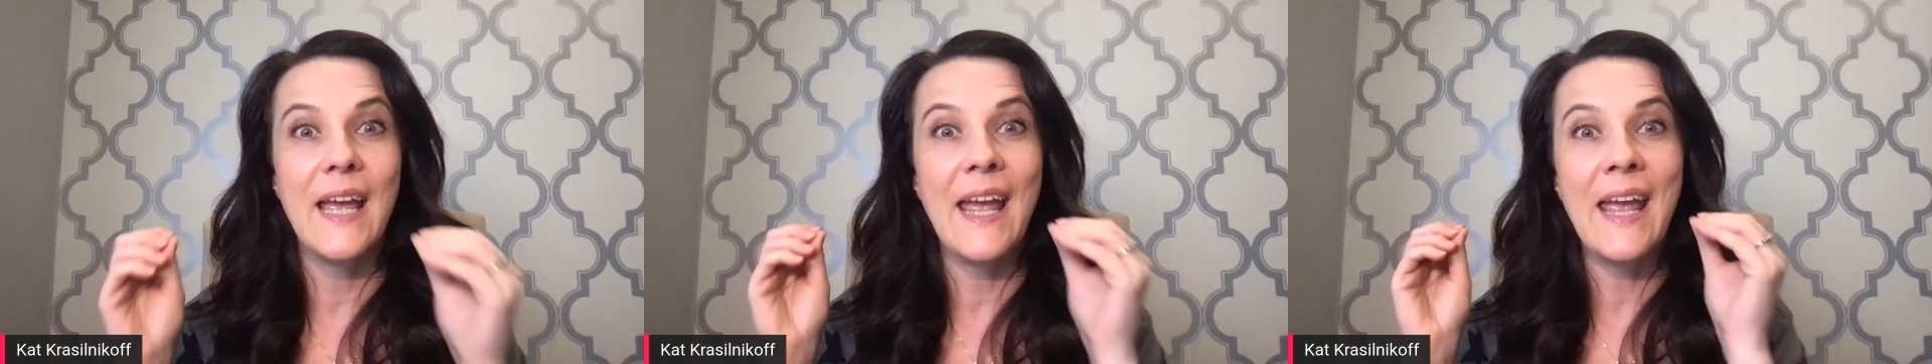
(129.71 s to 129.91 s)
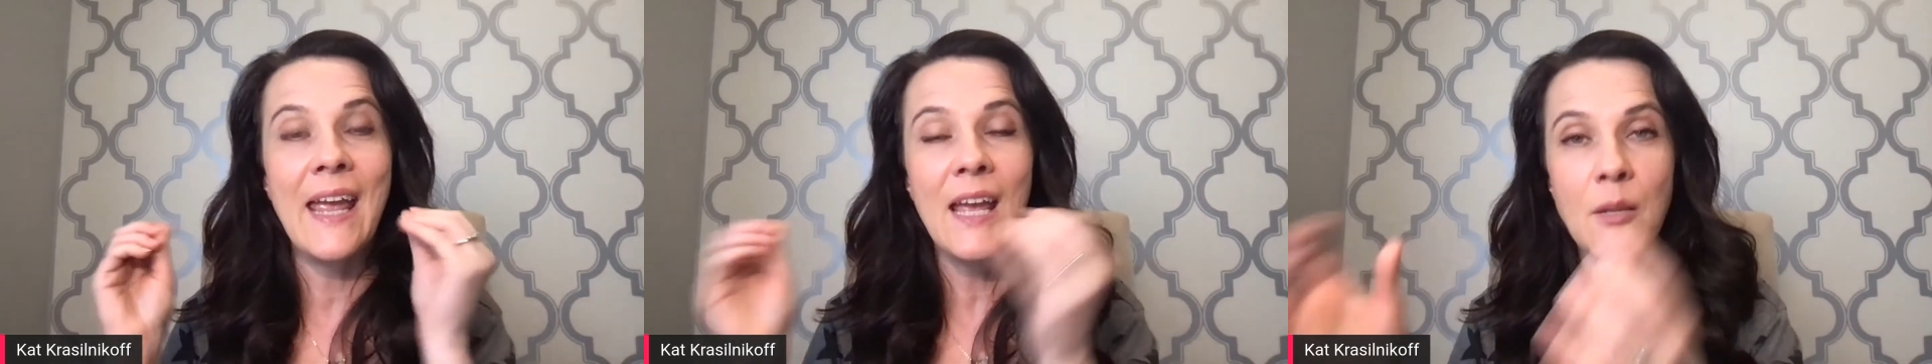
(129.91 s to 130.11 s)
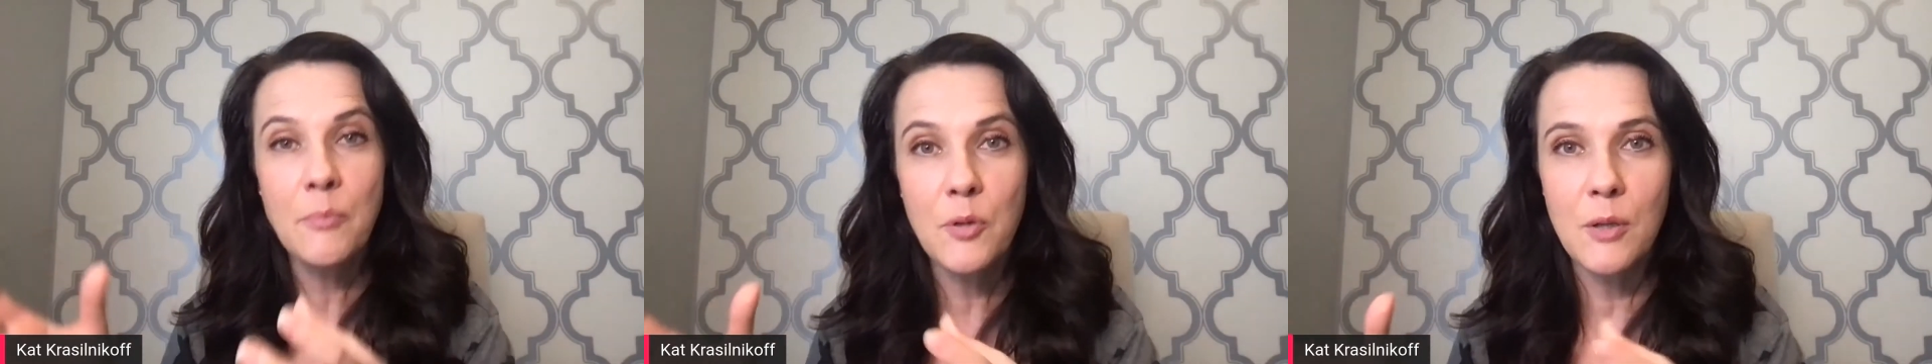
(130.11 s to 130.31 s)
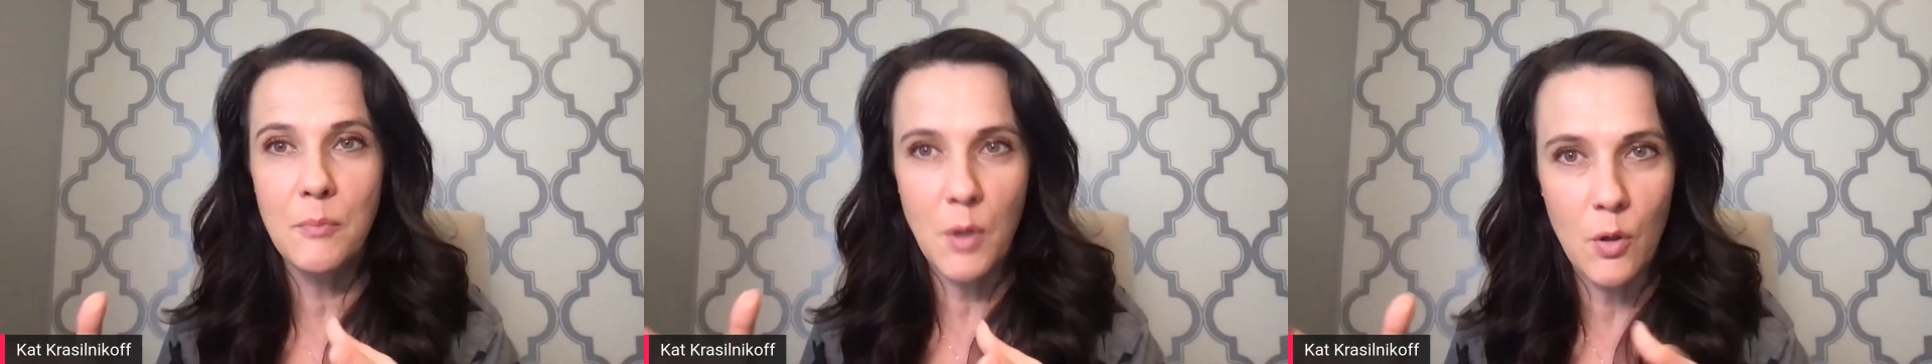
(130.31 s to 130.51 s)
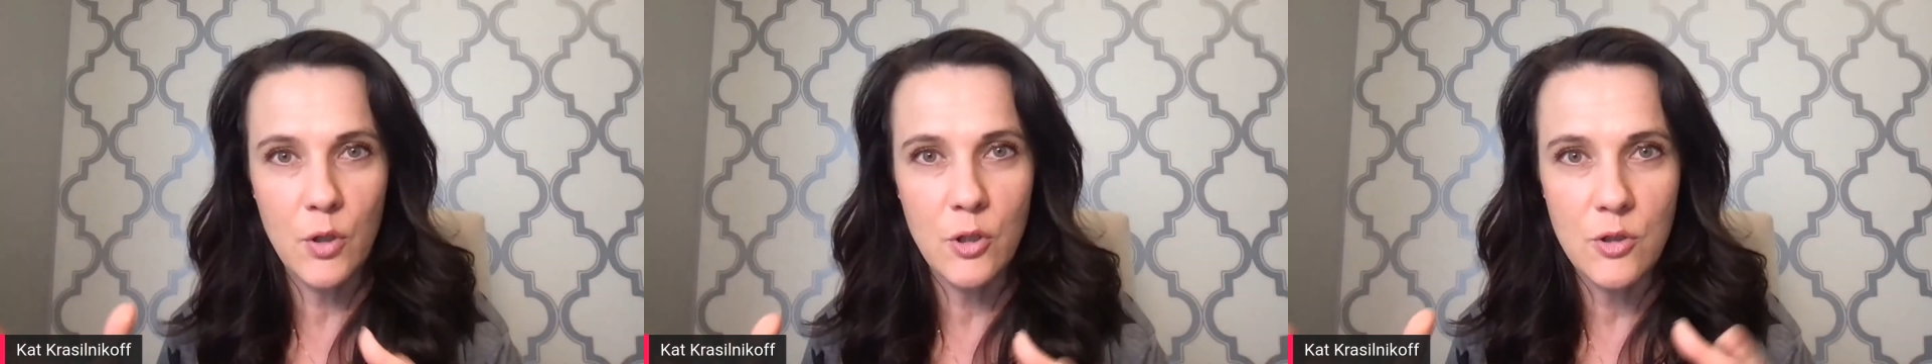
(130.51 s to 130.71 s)
and
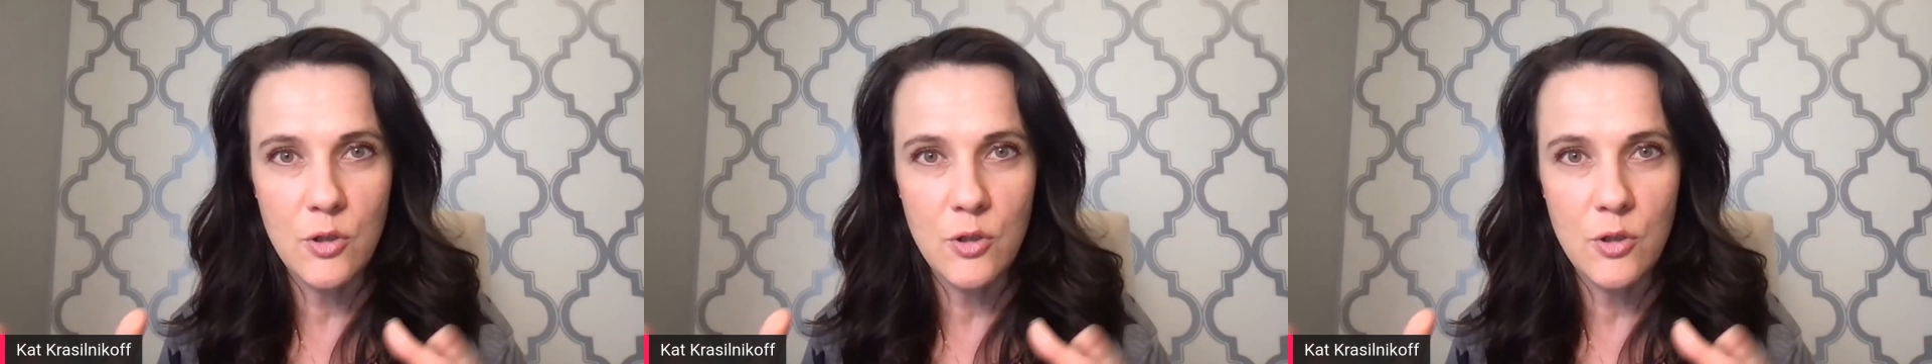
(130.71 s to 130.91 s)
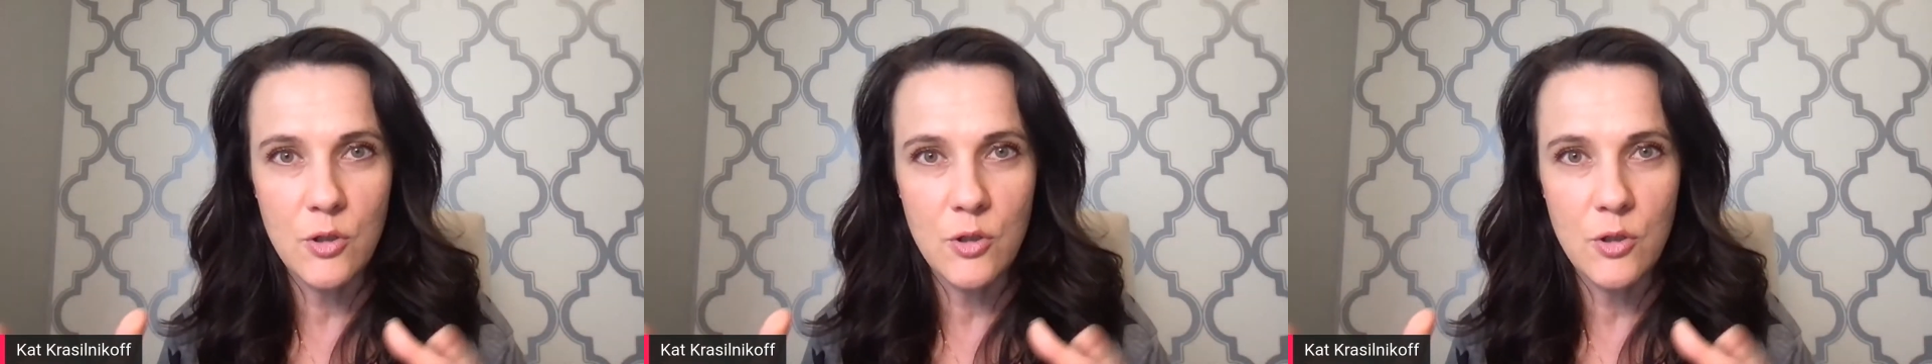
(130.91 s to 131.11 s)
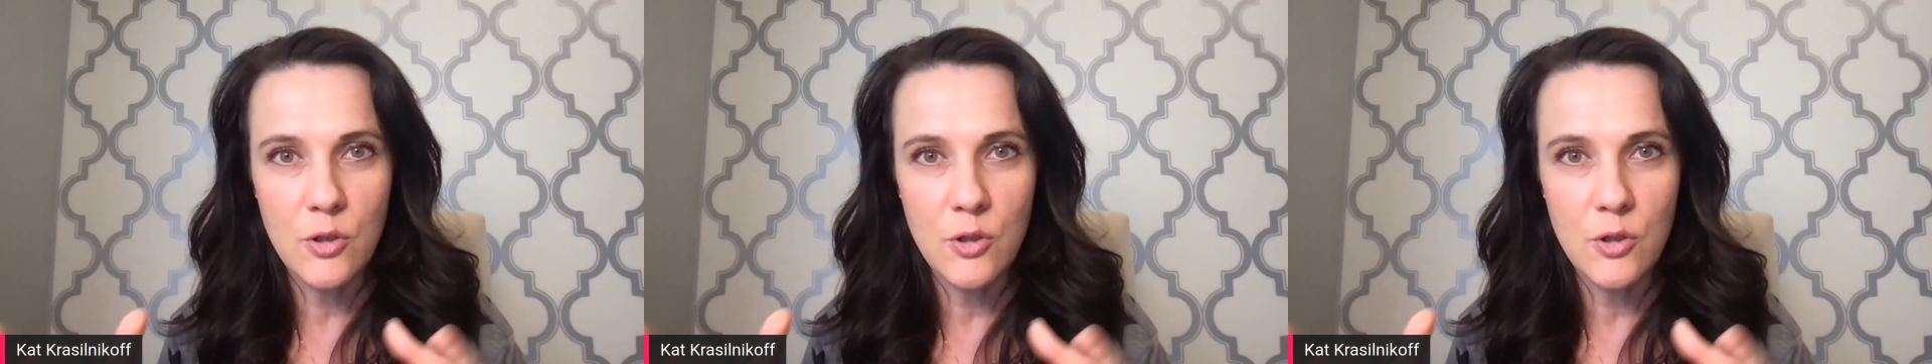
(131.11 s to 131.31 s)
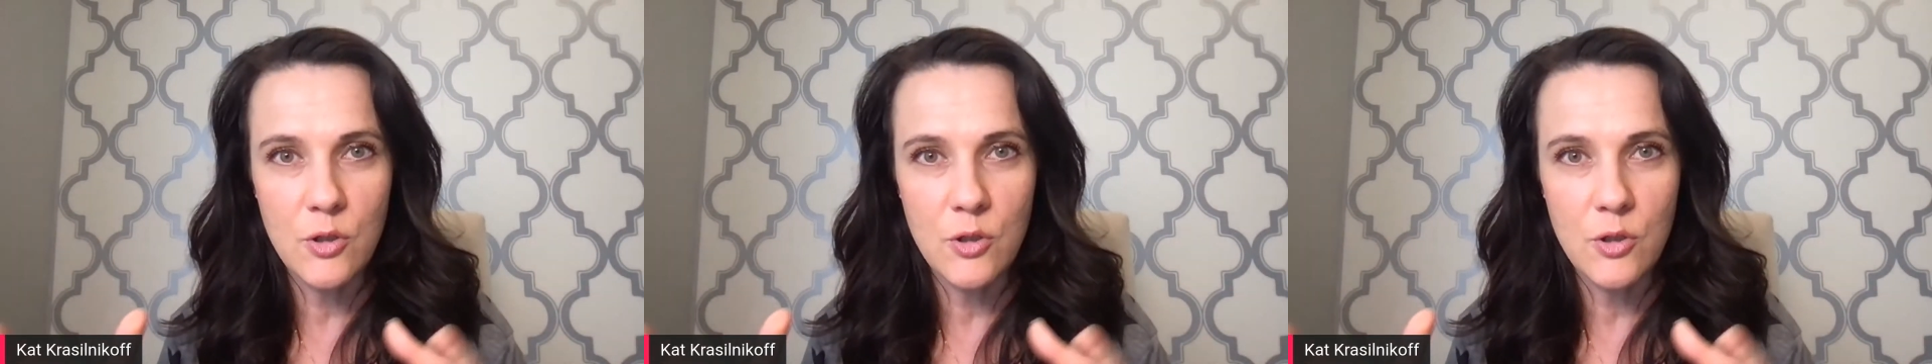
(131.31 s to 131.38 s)
promote your stuff